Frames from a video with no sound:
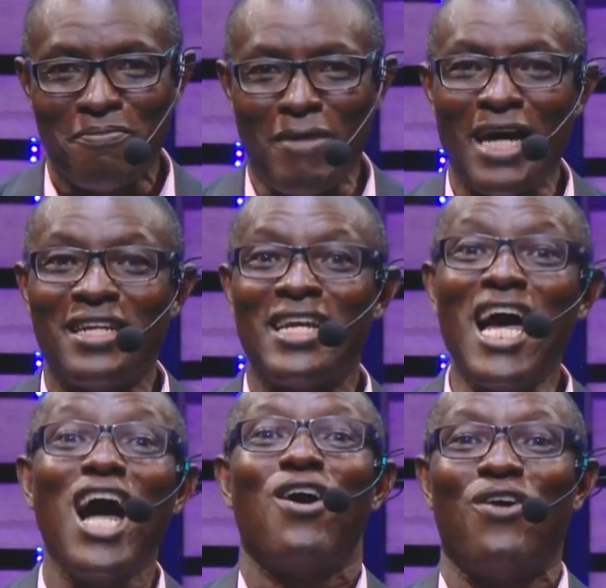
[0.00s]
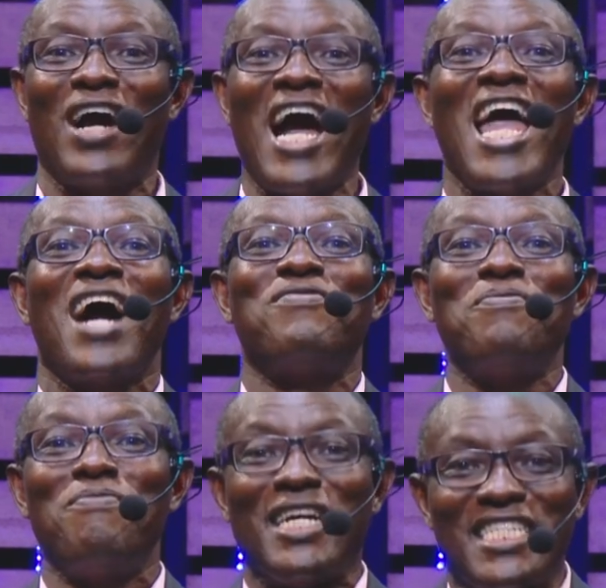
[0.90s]
But now I have
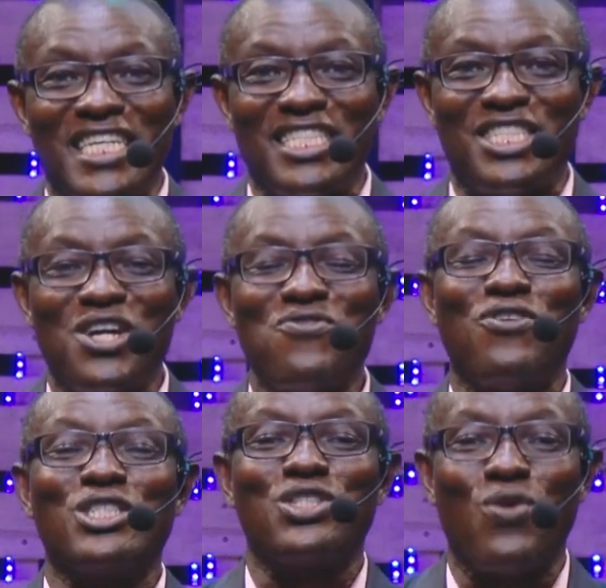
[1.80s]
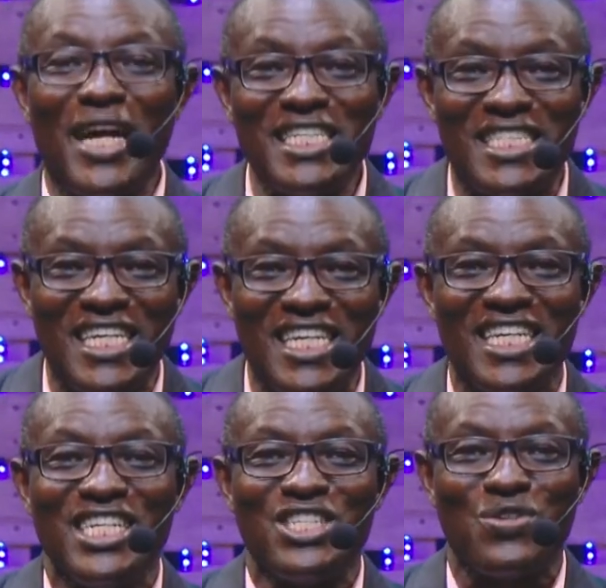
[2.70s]
a message for
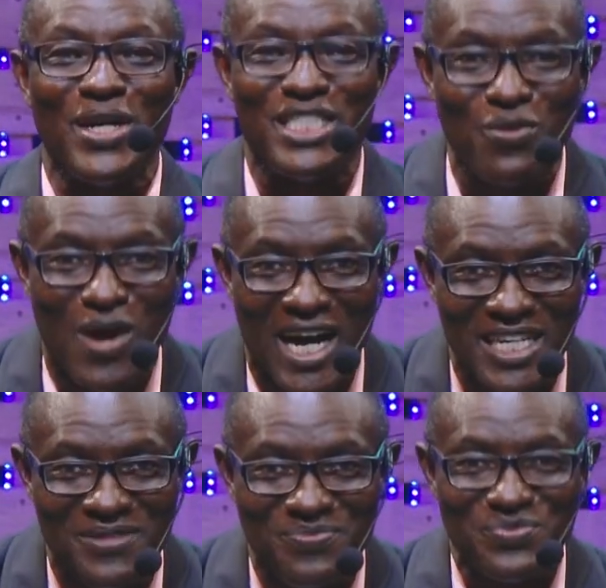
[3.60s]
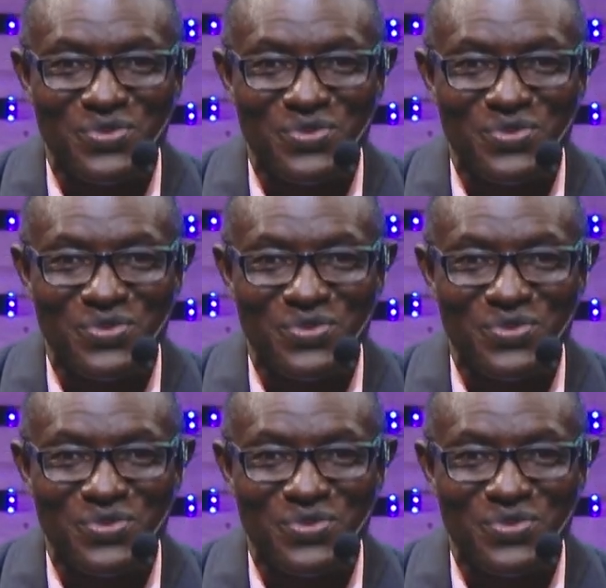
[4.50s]
2021.